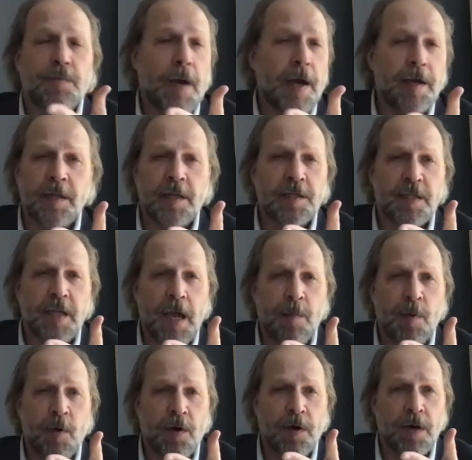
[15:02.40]
right in this
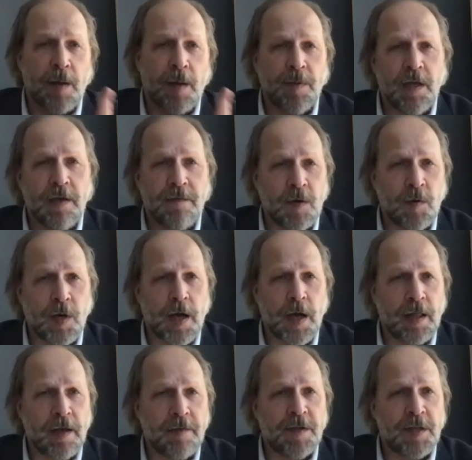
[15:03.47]
neighborhood. I believe you and I
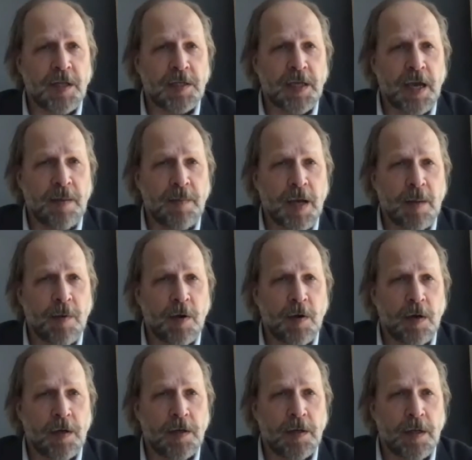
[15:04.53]
live in the same
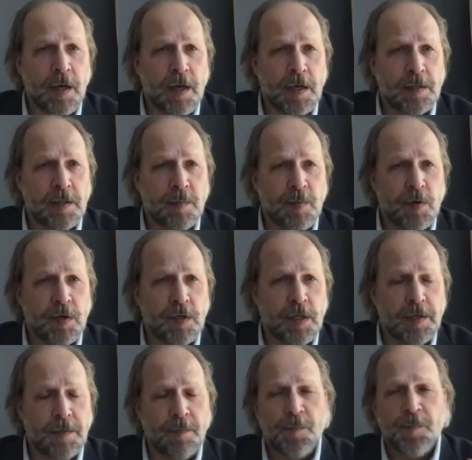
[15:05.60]
neighborhood. Yes, in
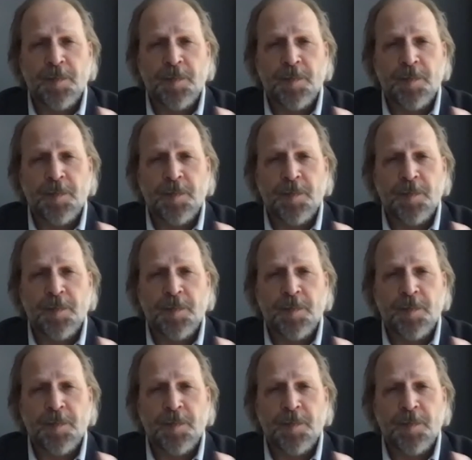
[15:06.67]
Brooklyn. We